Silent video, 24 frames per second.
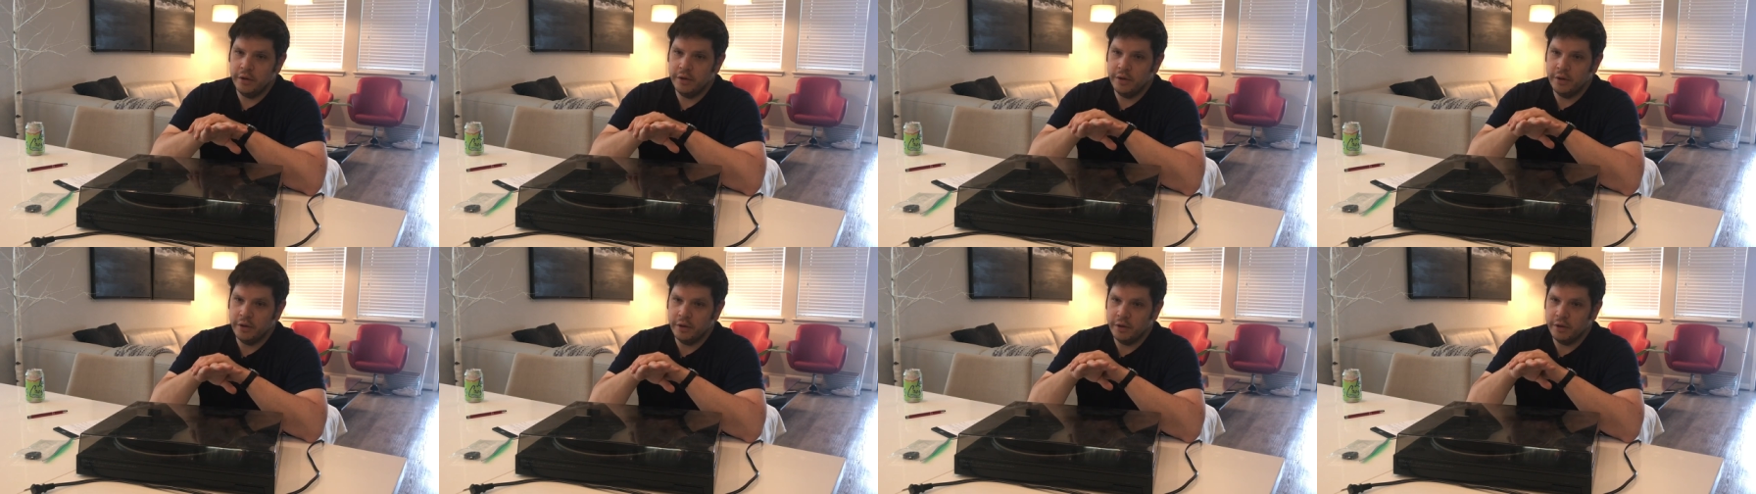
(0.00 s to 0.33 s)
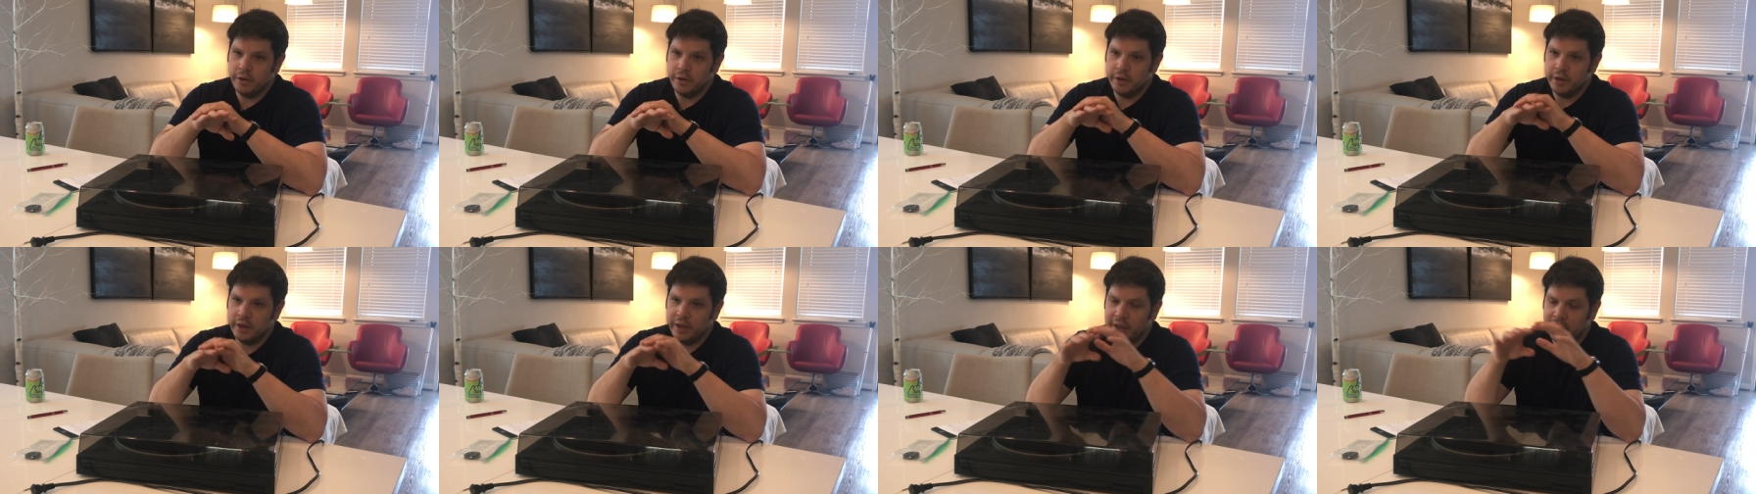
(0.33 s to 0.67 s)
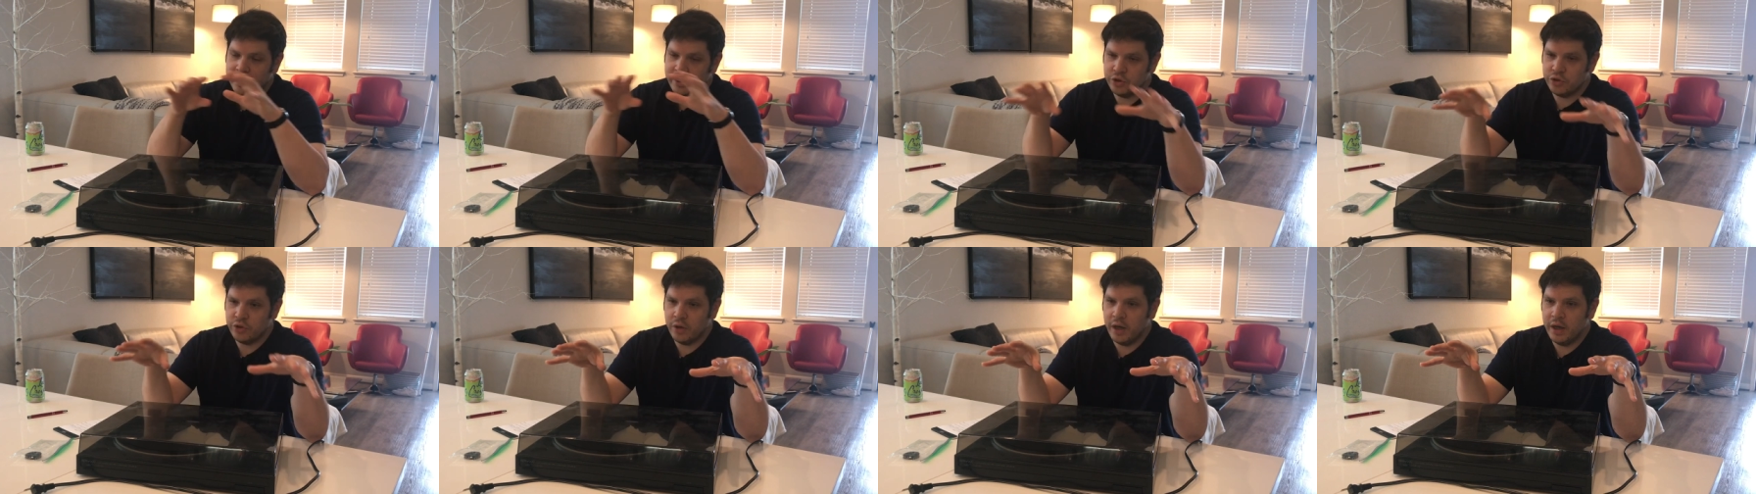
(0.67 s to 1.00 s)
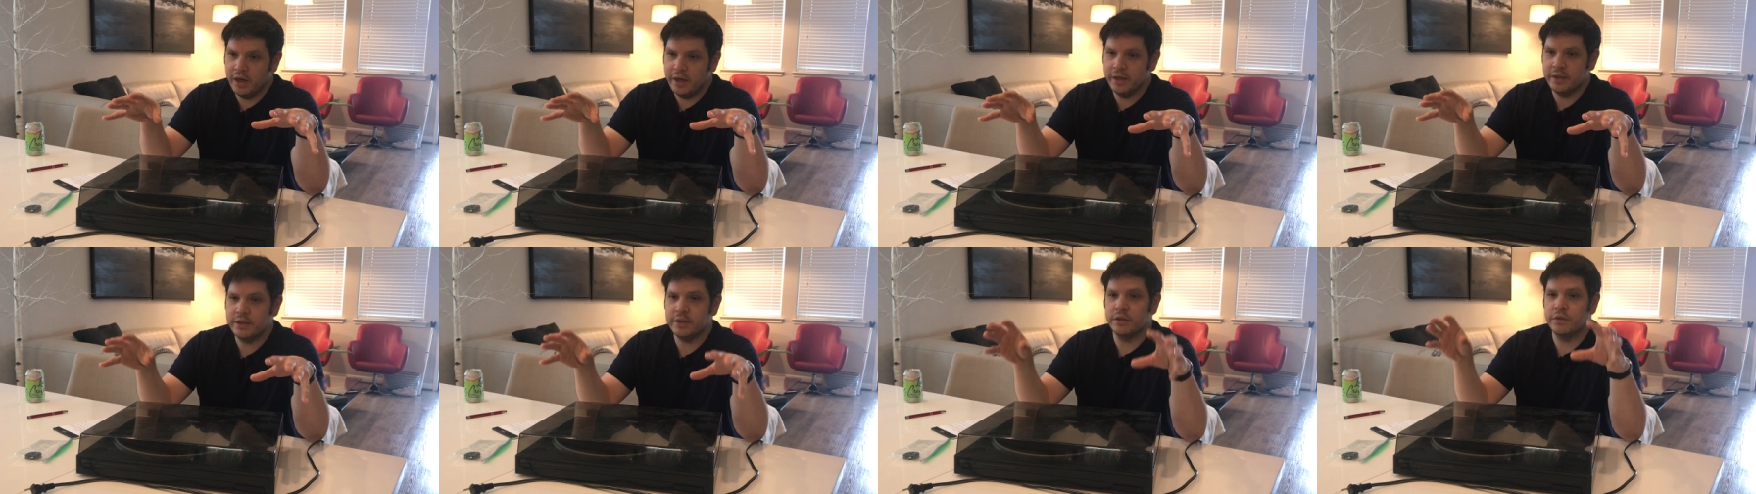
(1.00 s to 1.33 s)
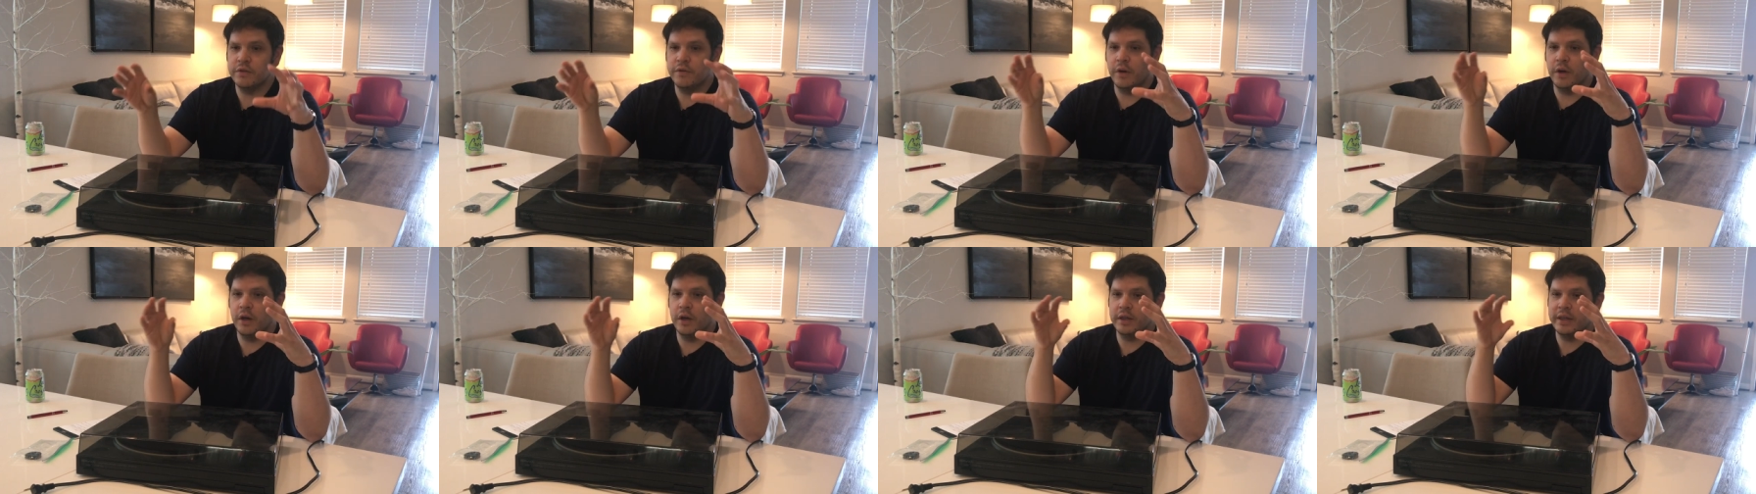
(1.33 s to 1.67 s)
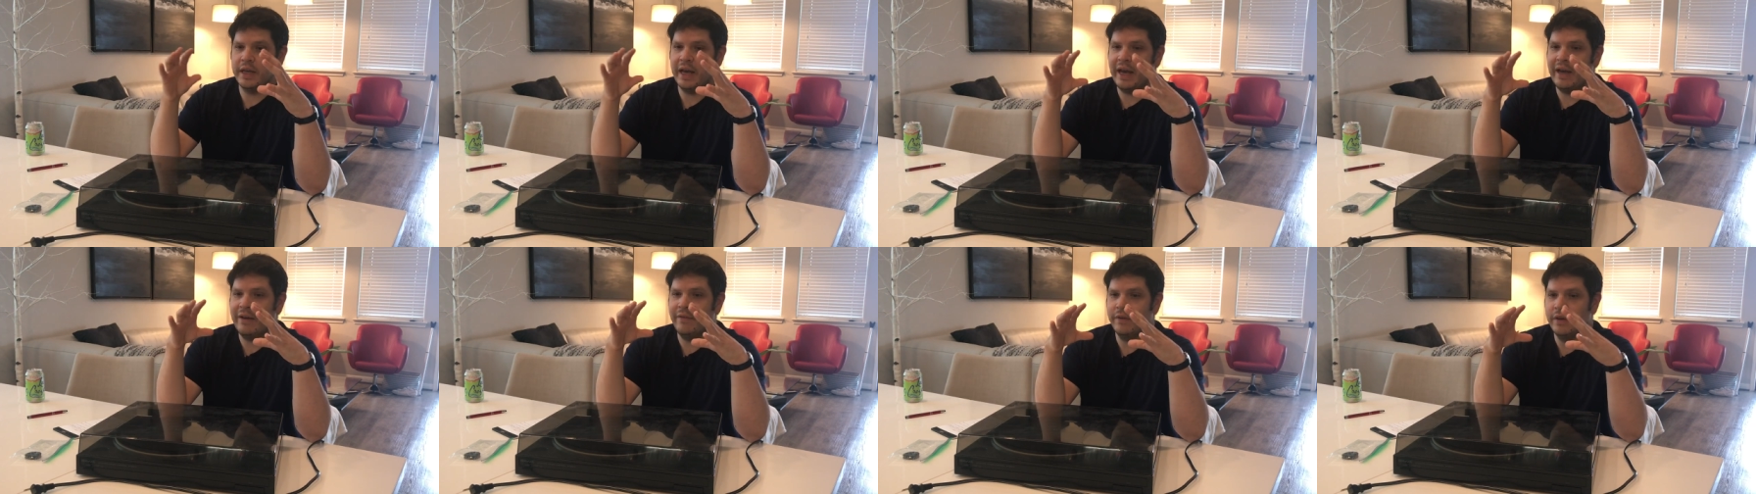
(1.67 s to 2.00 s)
your electronics as far as
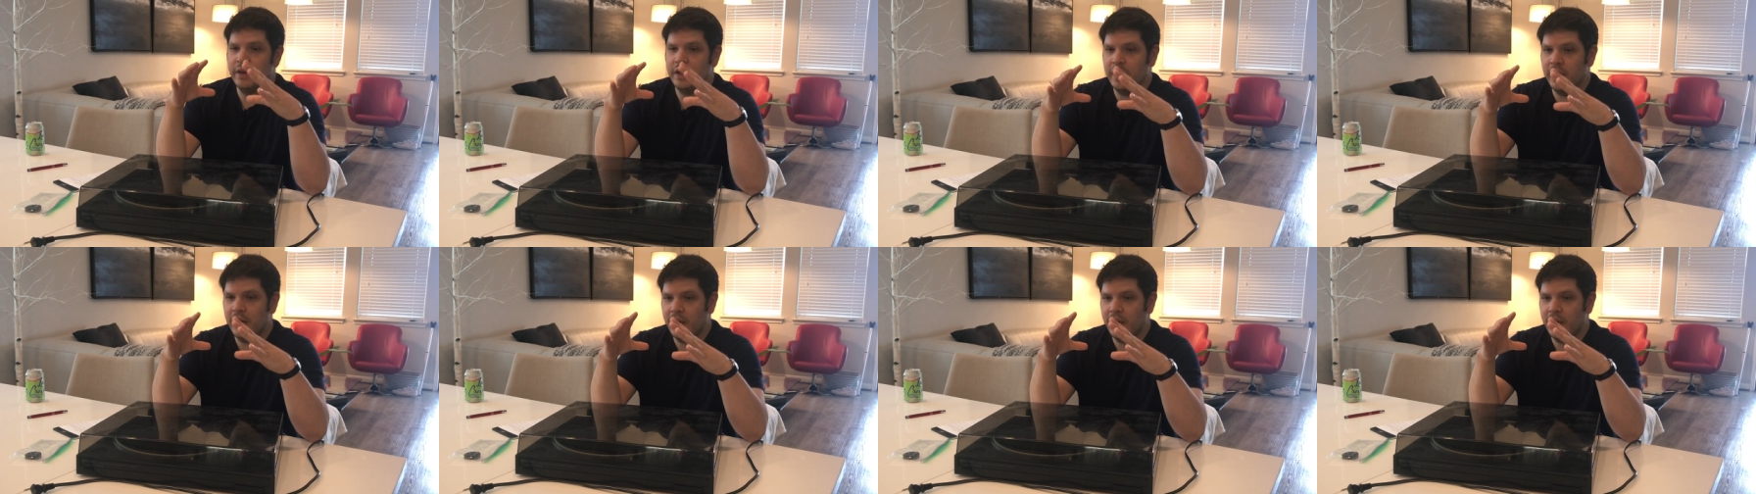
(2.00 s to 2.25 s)
having